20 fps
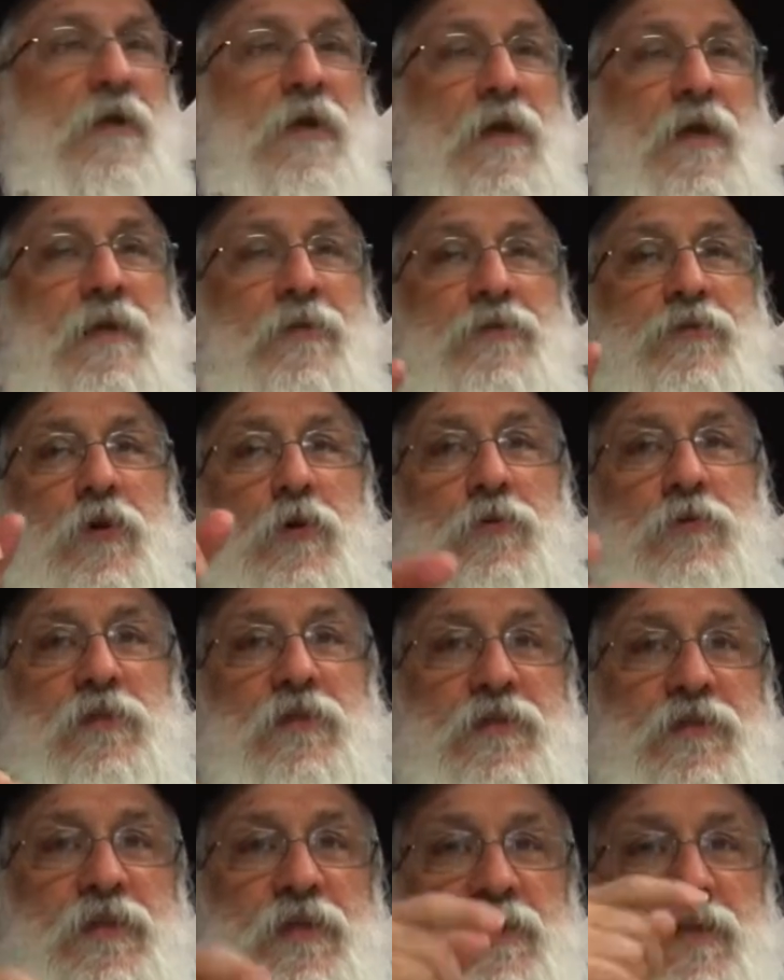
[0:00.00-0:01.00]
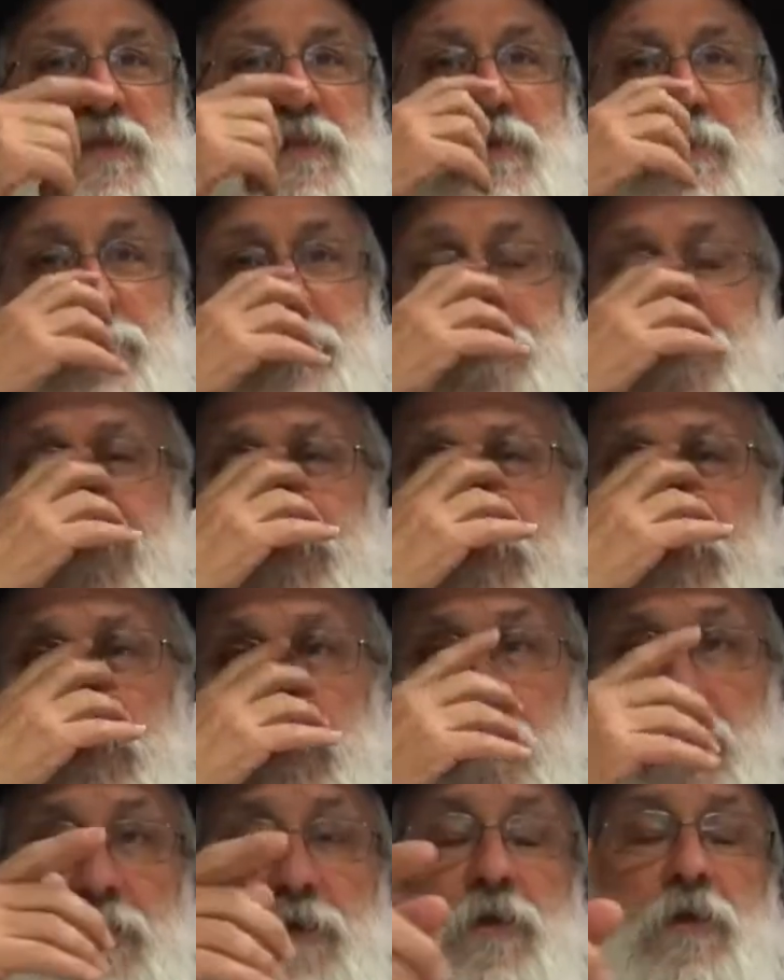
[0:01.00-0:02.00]
and told the kid,
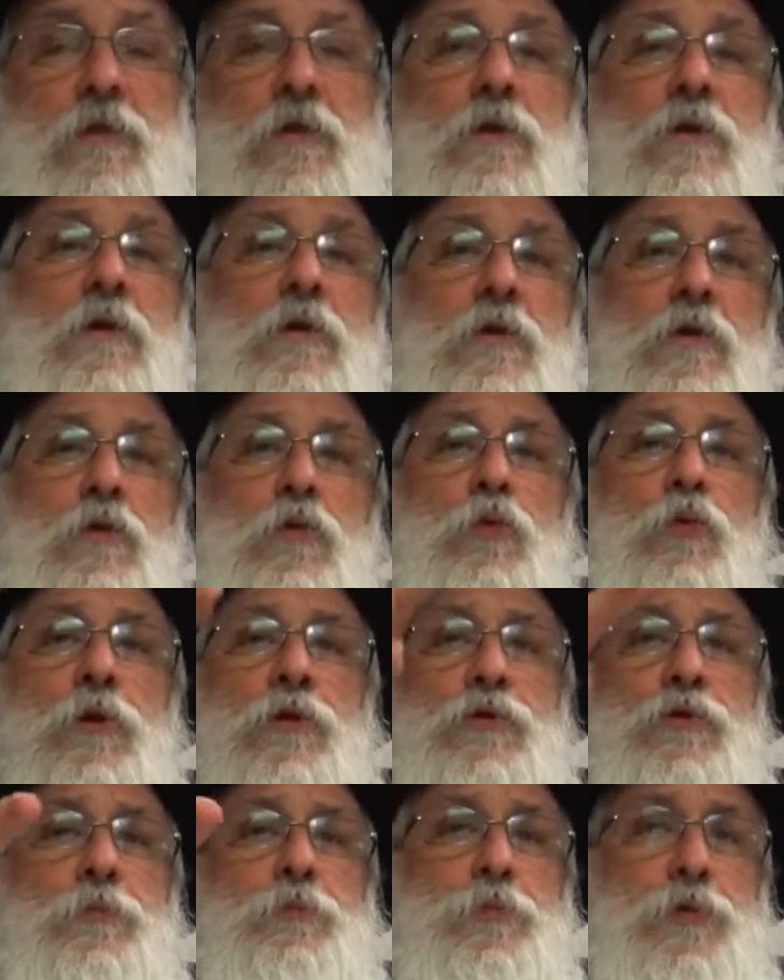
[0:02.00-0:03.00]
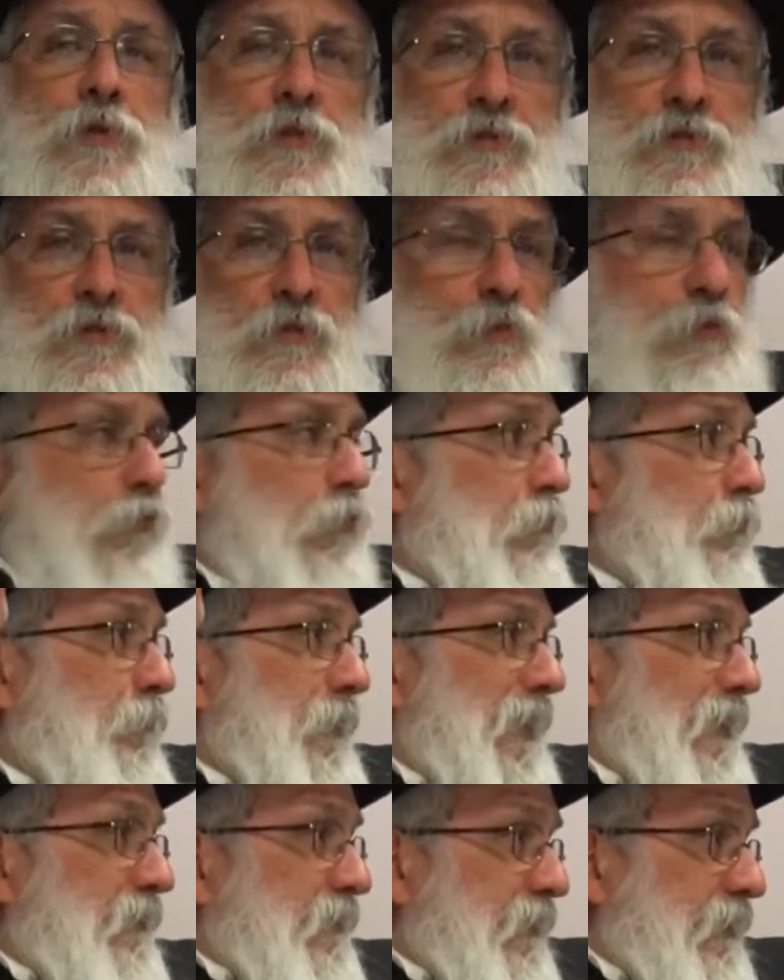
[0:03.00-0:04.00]
when you put the world
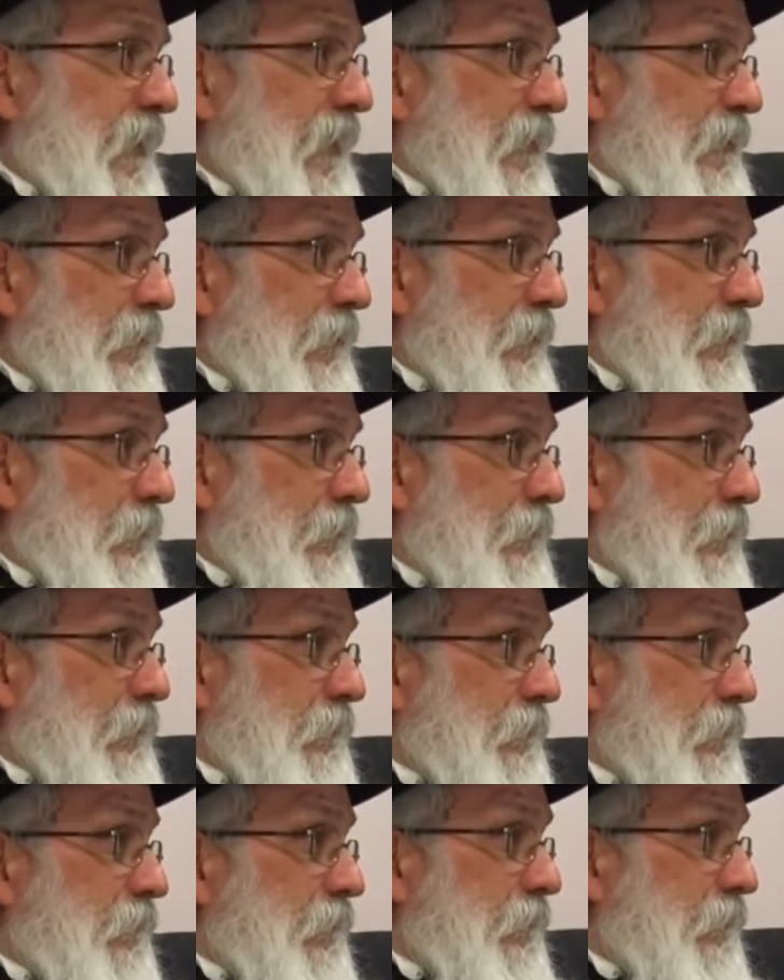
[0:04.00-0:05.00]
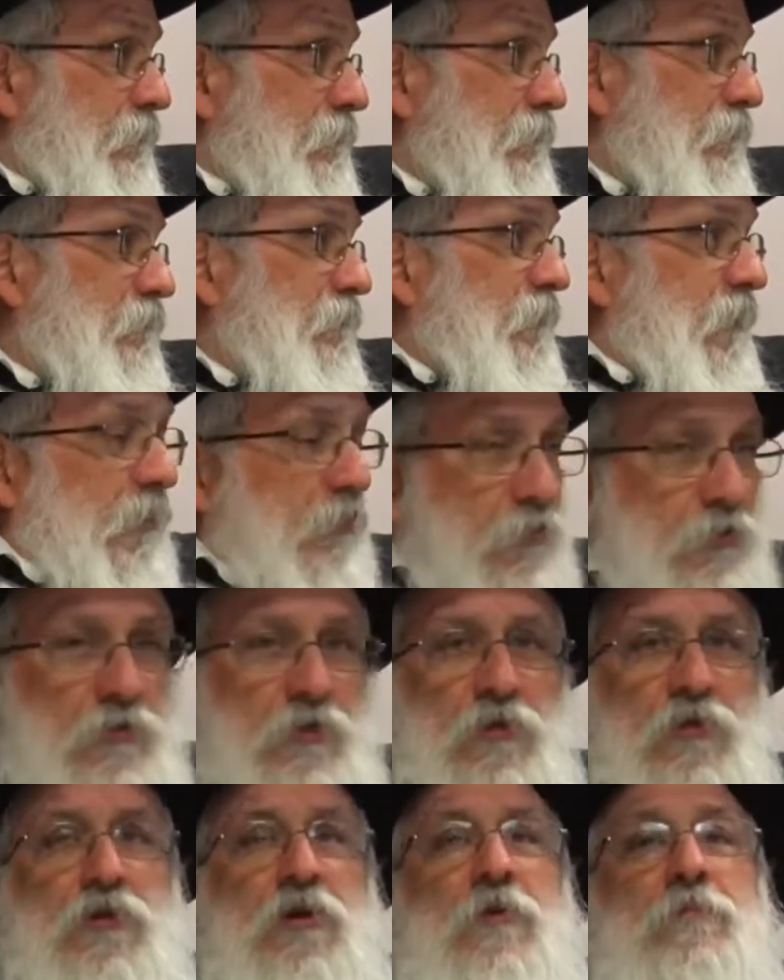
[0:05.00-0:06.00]
back together, then you
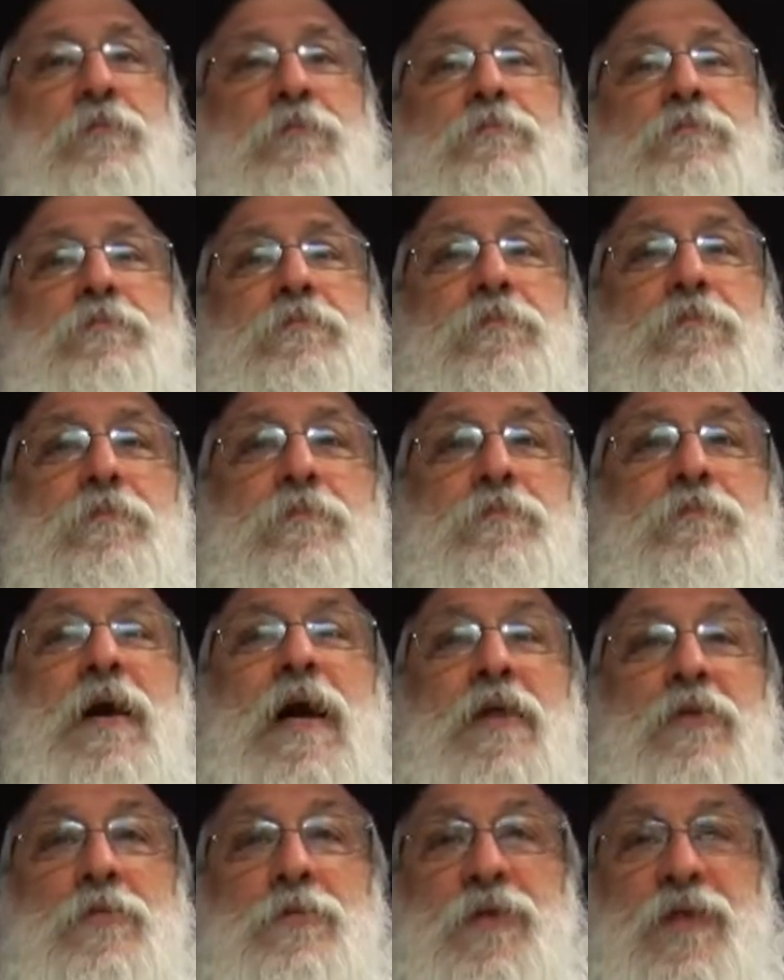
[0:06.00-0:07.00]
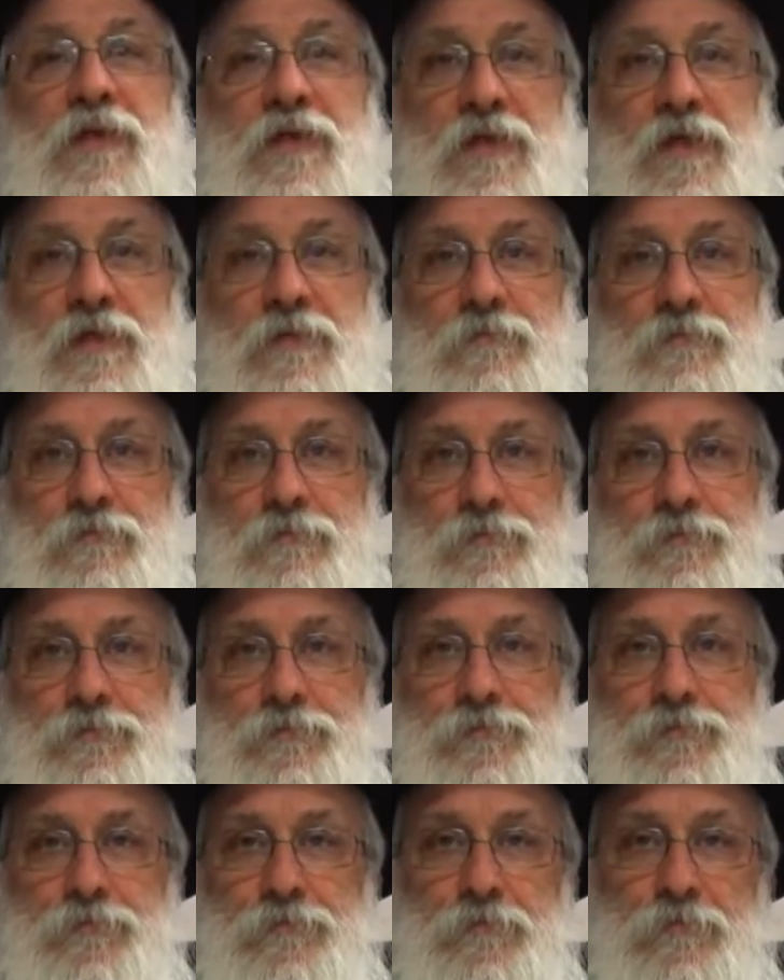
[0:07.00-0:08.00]
can come bother me again.
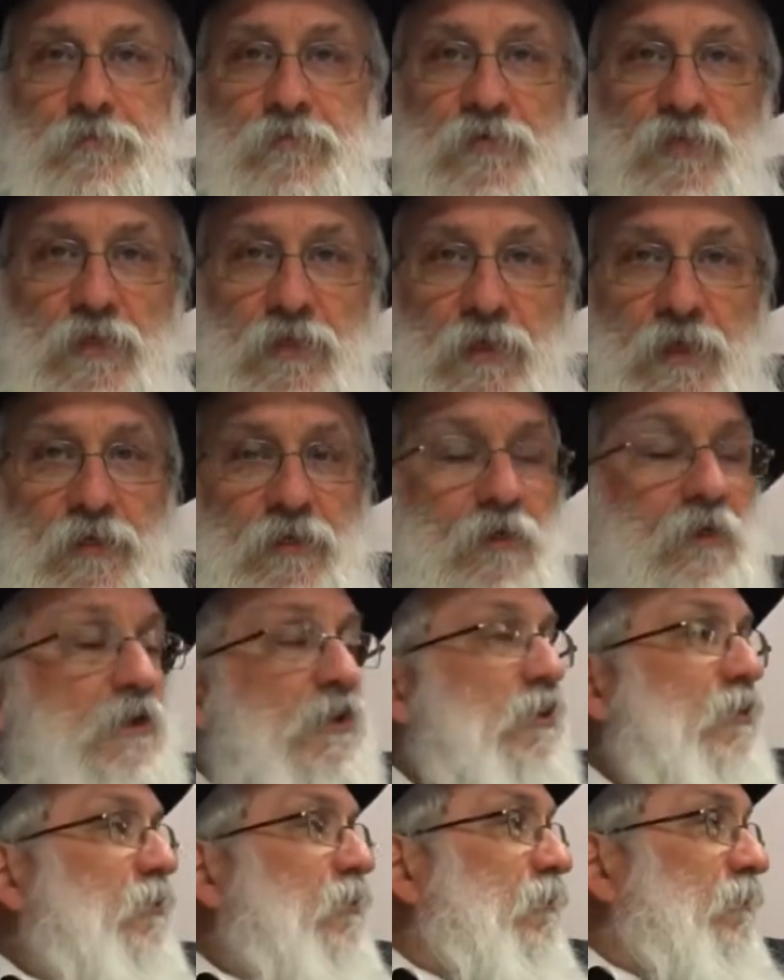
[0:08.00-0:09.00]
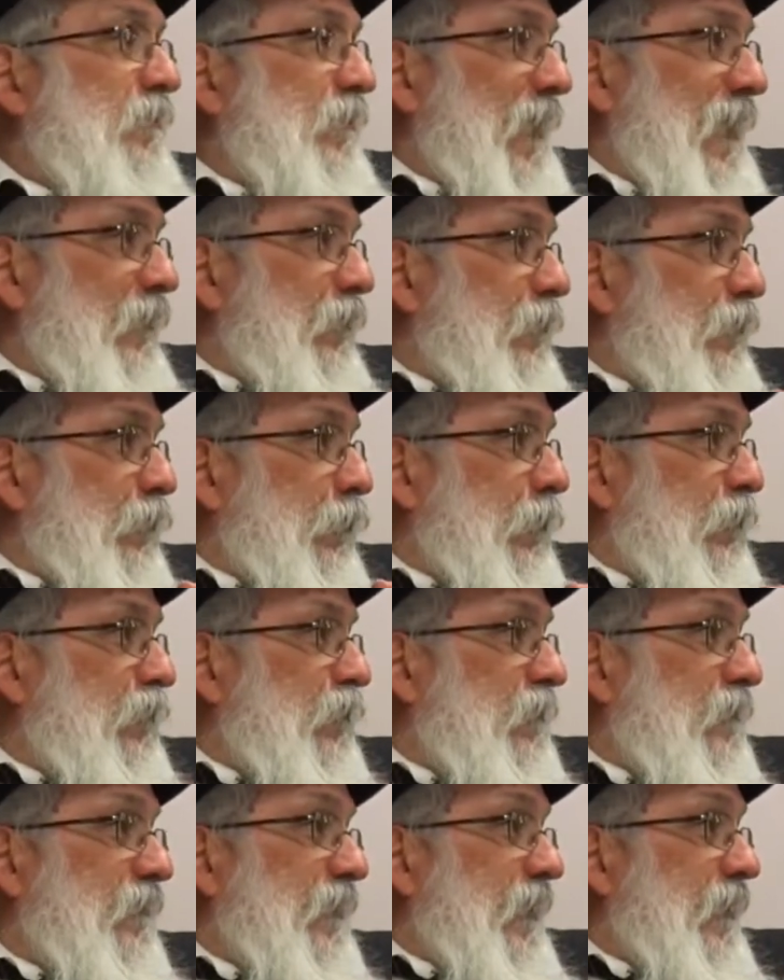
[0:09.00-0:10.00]
Okay? The father thought it was
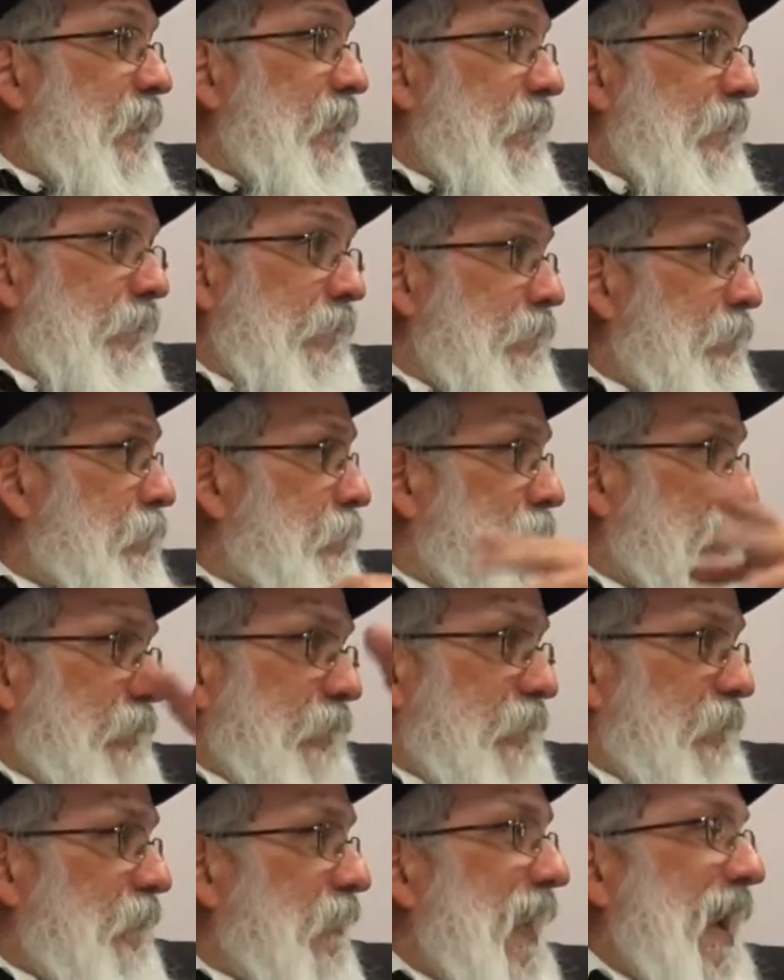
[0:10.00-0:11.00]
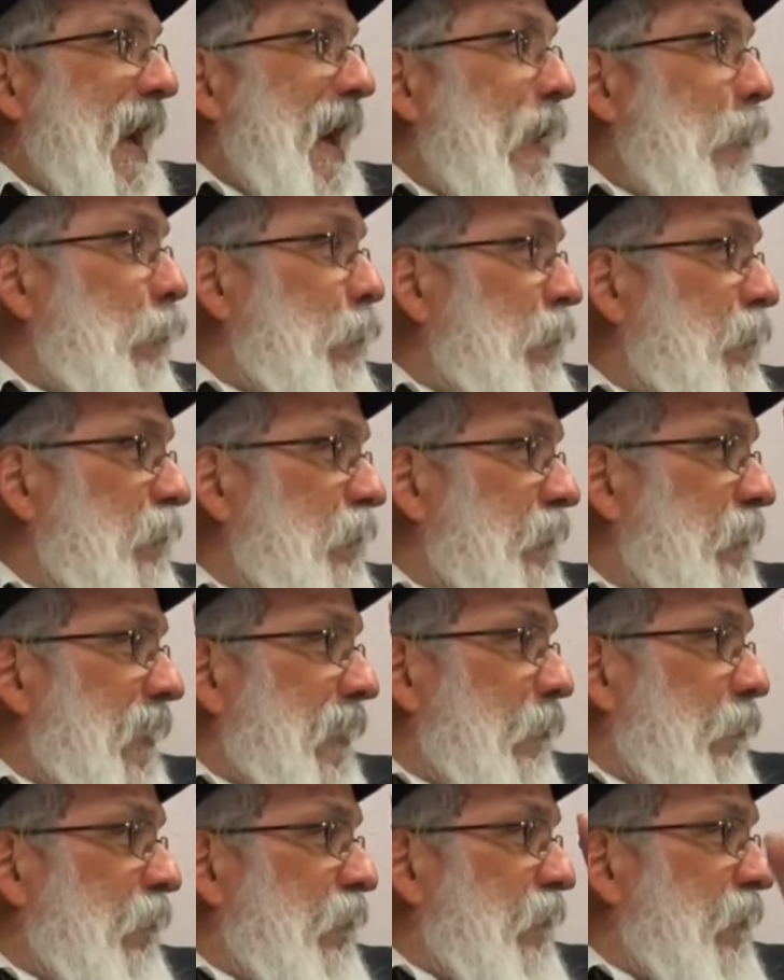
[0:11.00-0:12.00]
going to take him hours and
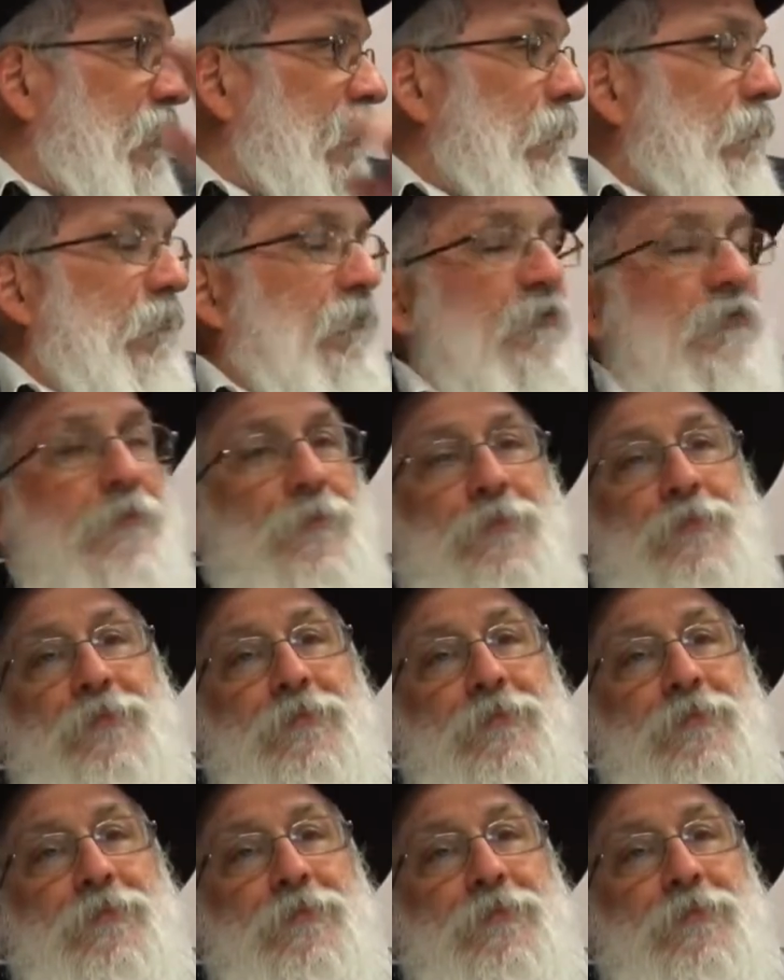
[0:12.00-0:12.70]
hours and hours.